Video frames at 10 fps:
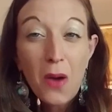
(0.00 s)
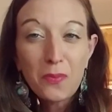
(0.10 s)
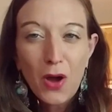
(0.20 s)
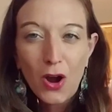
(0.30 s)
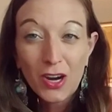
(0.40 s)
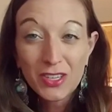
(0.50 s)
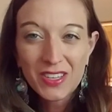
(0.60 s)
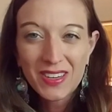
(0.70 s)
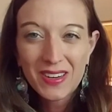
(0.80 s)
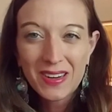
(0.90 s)

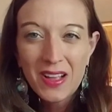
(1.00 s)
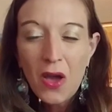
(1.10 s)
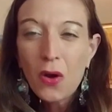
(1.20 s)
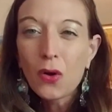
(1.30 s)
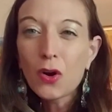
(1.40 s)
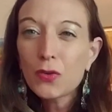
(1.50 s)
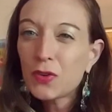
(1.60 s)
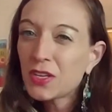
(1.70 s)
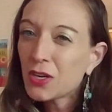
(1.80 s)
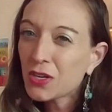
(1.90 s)
partner or for
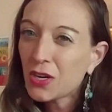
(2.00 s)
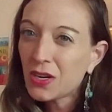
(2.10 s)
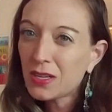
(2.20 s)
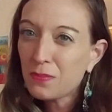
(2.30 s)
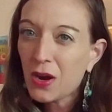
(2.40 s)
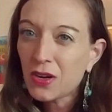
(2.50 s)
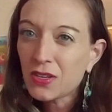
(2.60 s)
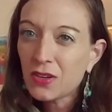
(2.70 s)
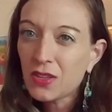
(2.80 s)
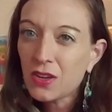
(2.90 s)
your current
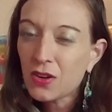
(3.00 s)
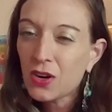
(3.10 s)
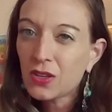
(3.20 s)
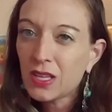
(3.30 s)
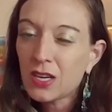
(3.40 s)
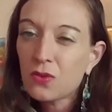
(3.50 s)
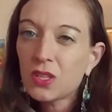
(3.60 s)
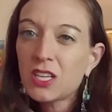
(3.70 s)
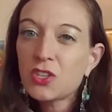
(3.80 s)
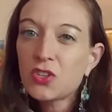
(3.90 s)
partner that you're currently in a
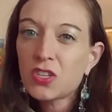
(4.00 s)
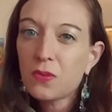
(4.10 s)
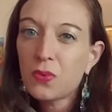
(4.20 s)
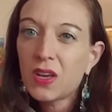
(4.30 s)
relationship with.